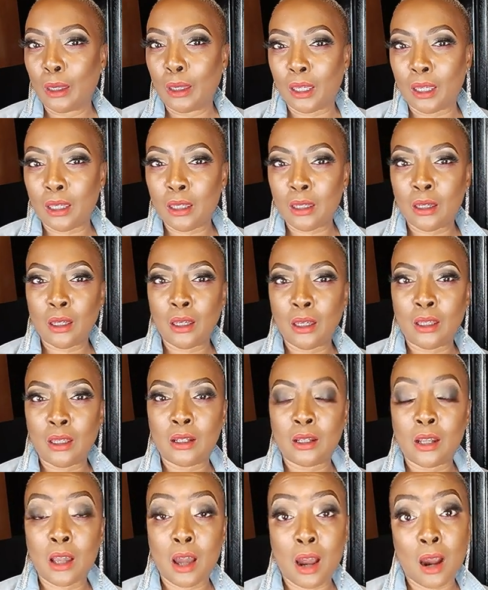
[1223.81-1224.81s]

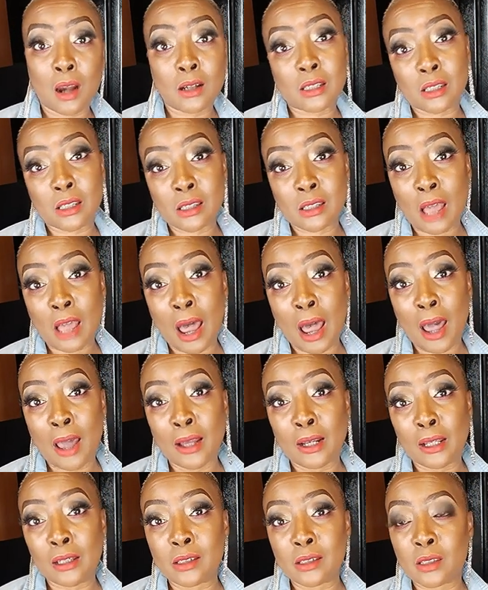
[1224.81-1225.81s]
in our
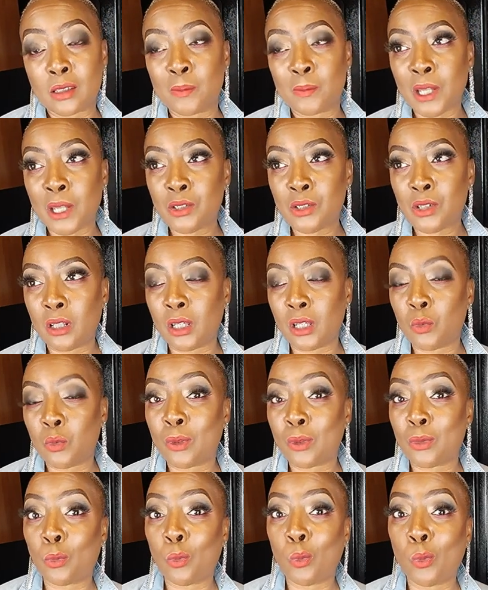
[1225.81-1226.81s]
society, especially
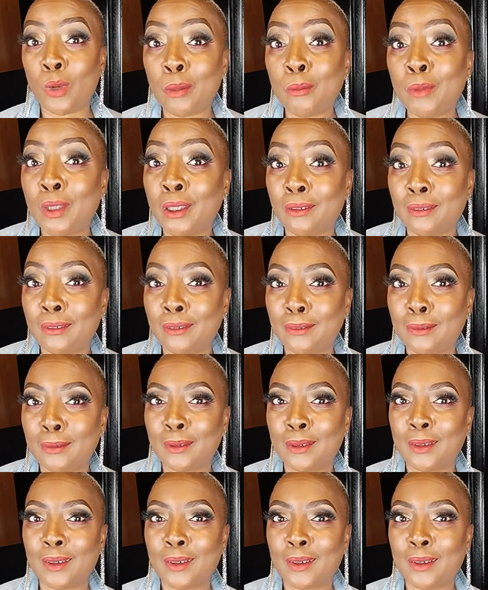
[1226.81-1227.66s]
with women?